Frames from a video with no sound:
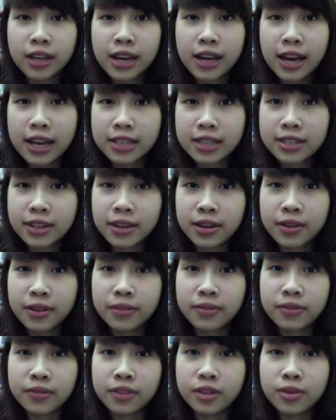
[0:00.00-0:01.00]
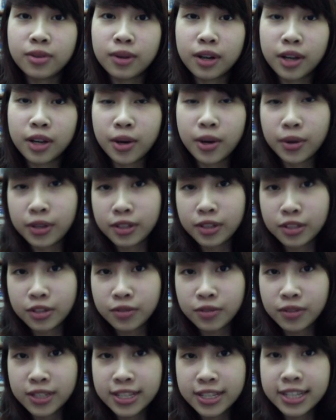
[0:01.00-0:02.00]
as if you are going
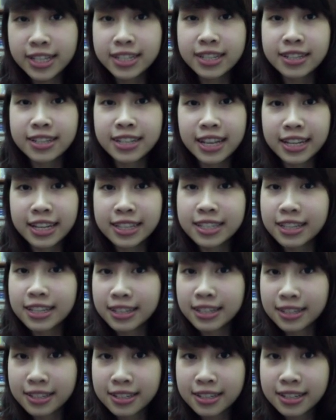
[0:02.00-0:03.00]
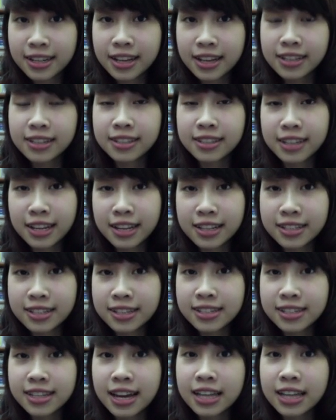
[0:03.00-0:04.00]
to visit a dentist and the
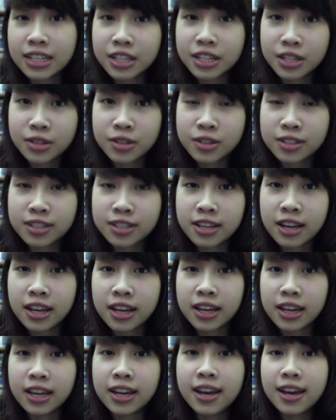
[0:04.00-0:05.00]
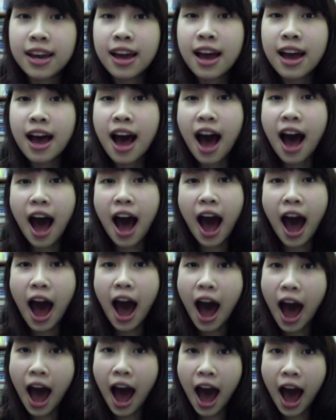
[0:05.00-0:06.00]
dentist asks you to say,
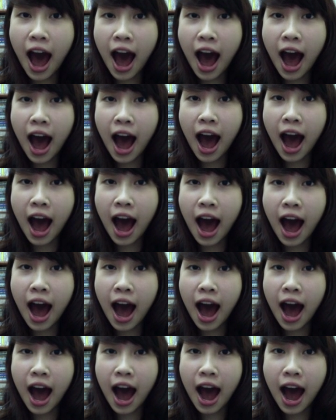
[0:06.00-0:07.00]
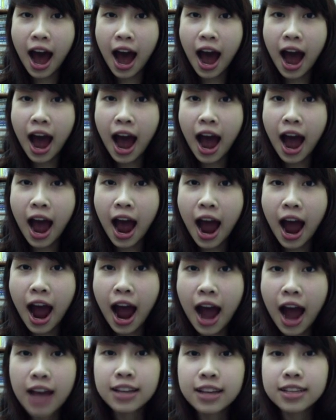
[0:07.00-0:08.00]
ah. Uh.
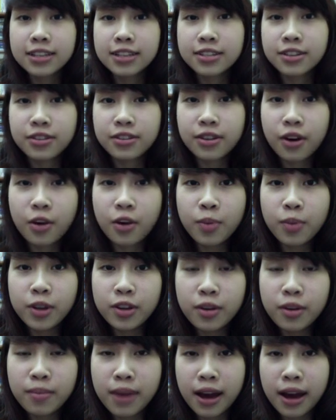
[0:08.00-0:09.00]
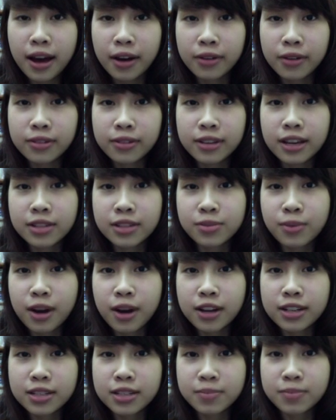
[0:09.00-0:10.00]
So you open your mouth as
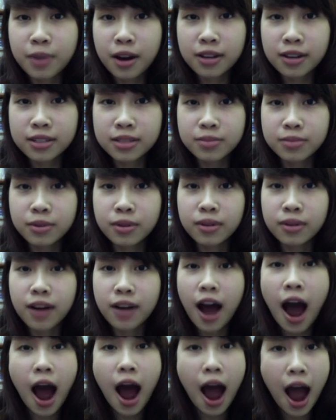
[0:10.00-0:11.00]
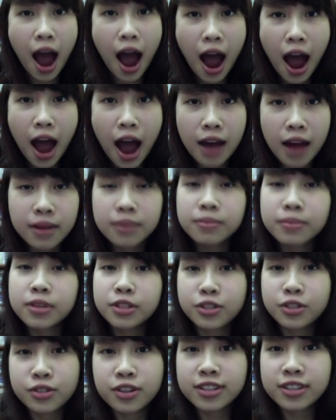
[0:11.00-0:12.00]
wide as possible, but
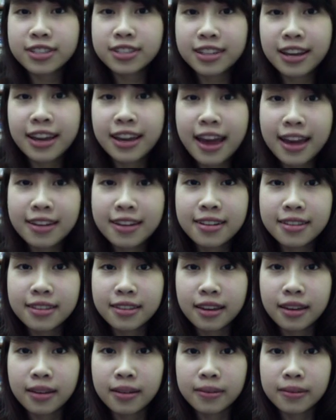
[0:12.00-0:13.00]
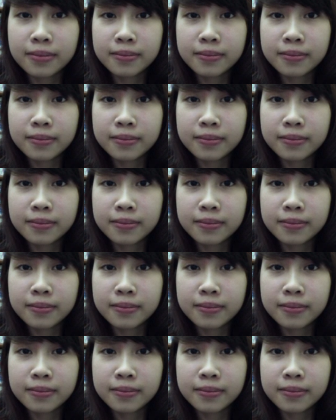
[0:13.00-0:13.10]
do not say anything.